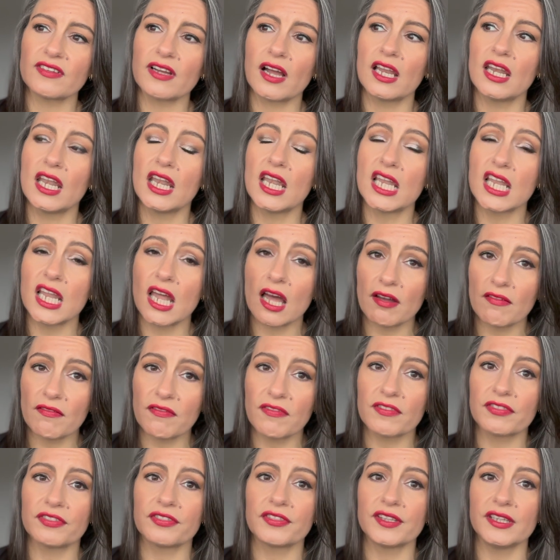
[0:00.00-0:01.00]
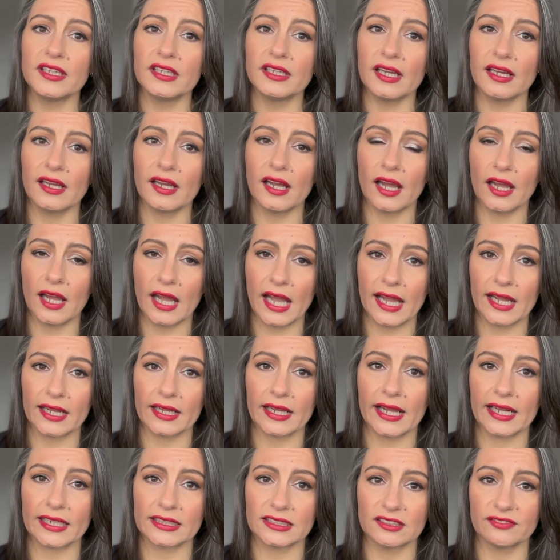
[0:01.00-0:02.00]
I love the
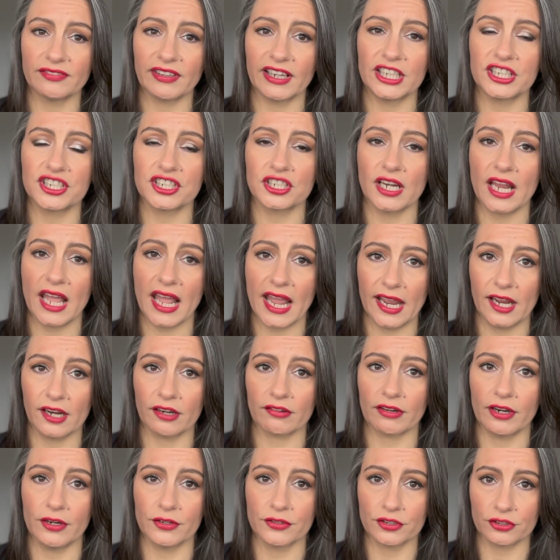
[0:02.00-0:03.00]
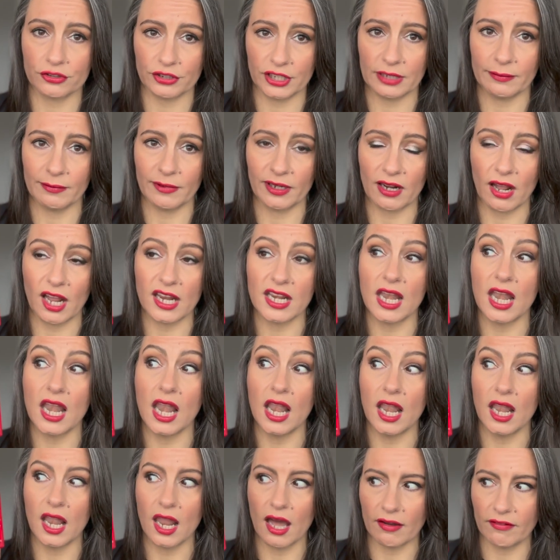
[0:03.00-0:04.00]
activation hair growth treatment. I
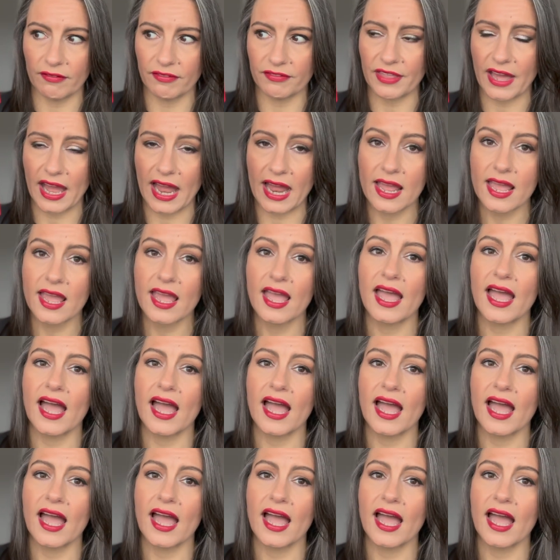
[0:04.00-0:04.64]
love that.